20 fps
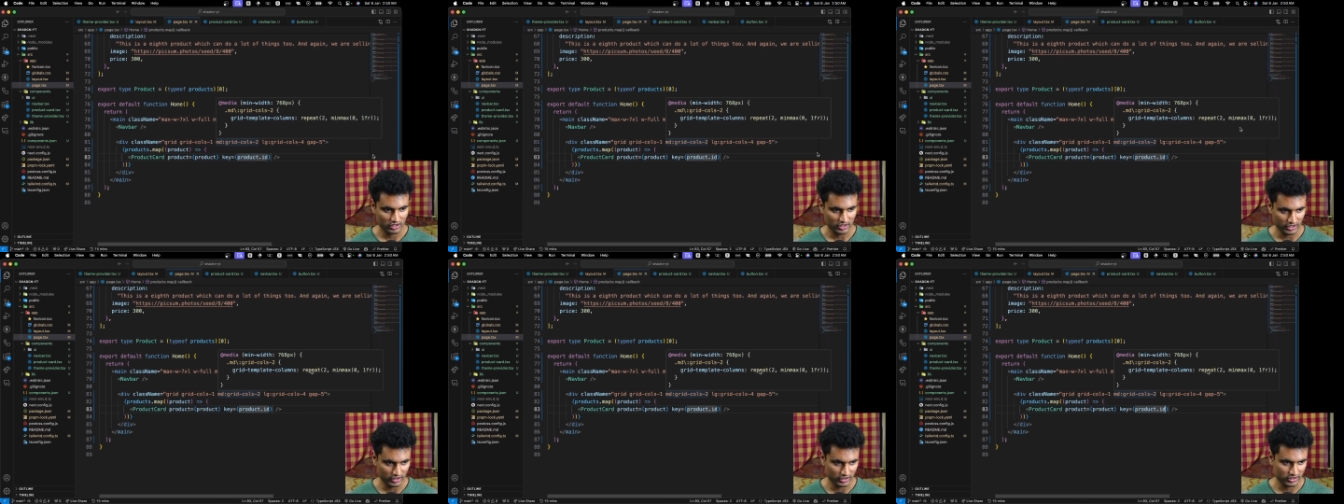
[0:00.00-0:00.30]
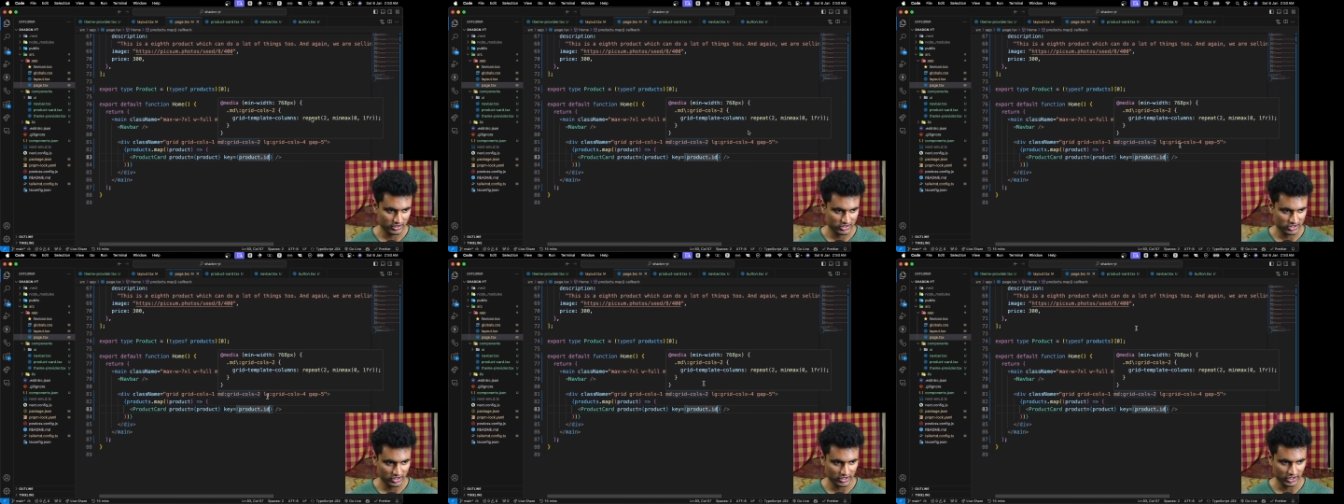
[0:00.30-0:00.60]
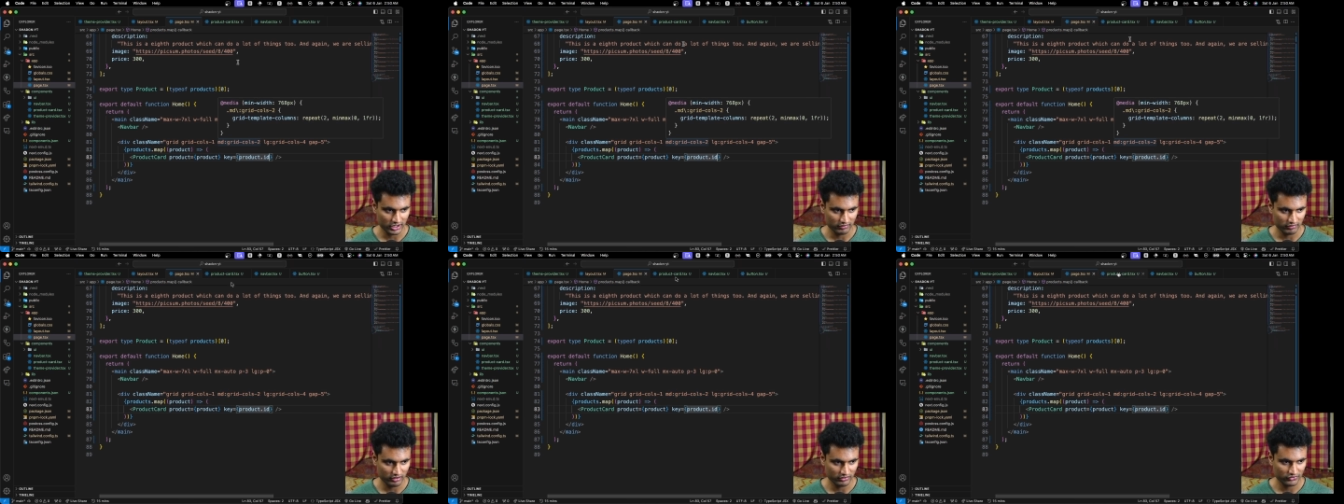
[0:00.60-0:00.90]
It's a
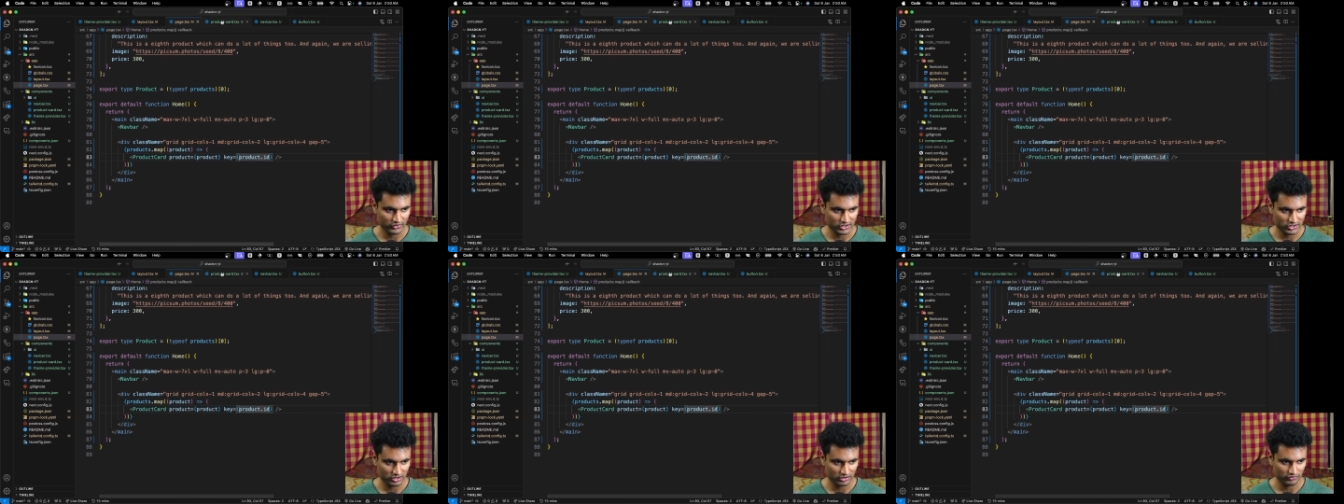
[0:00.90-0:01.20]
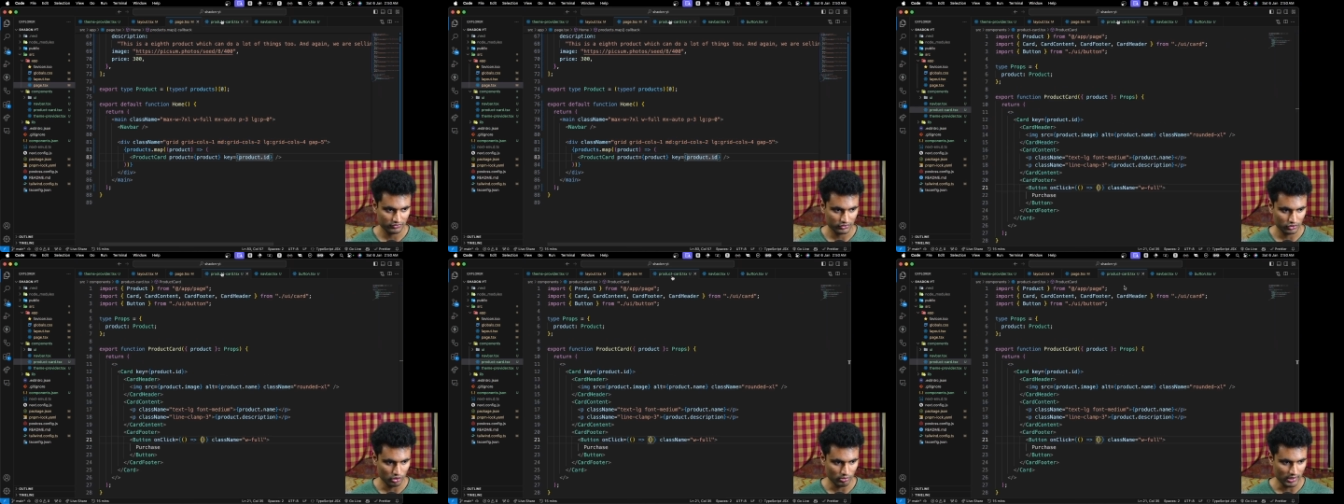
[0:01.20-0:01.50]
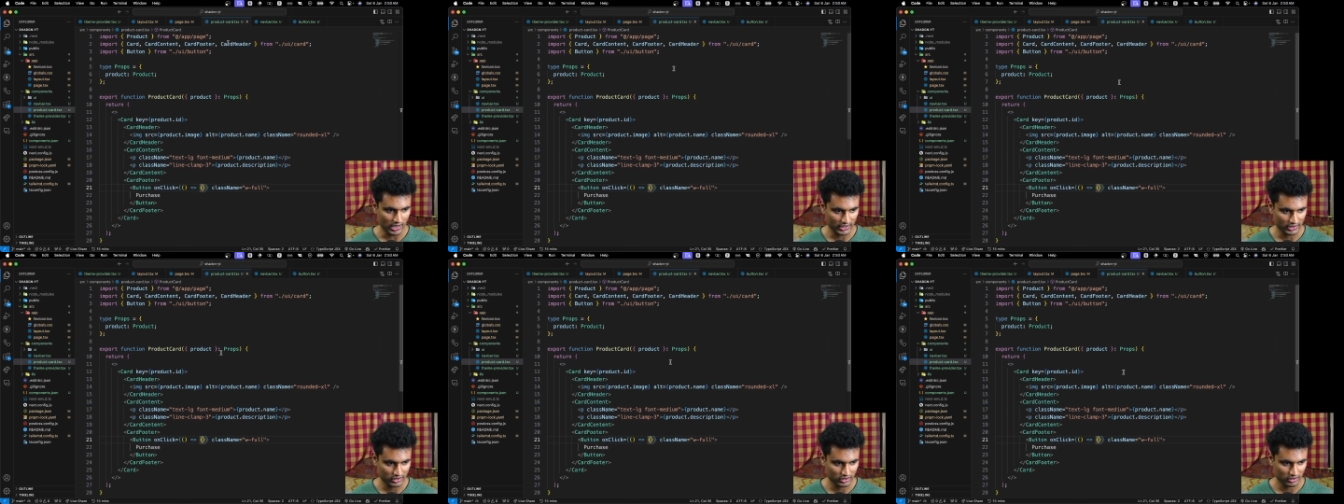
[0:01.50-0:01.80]
Tailwind feature. If you go
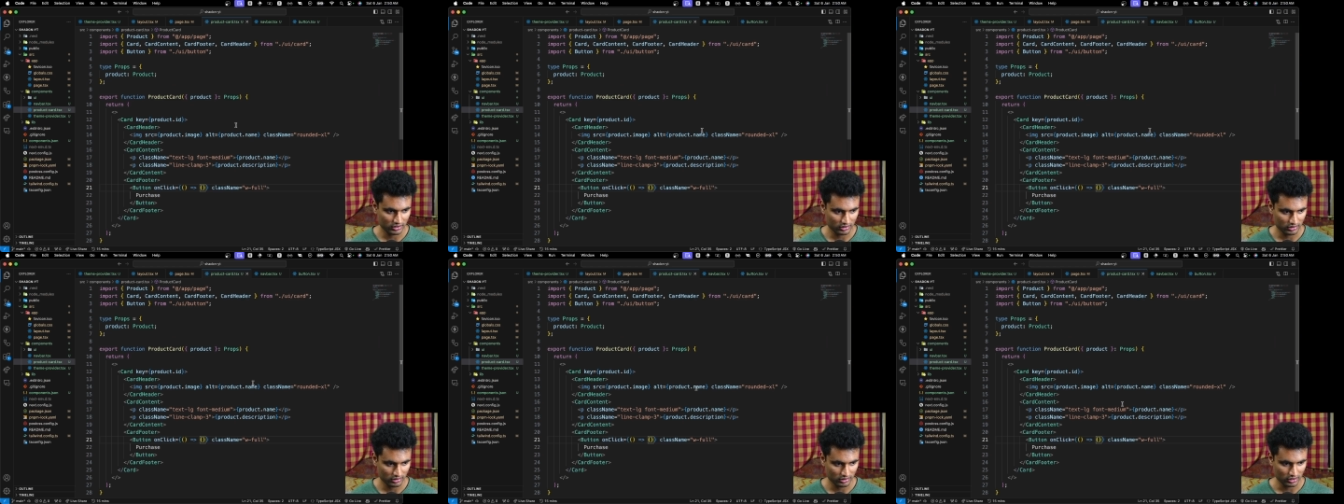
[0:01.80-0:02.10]
back here,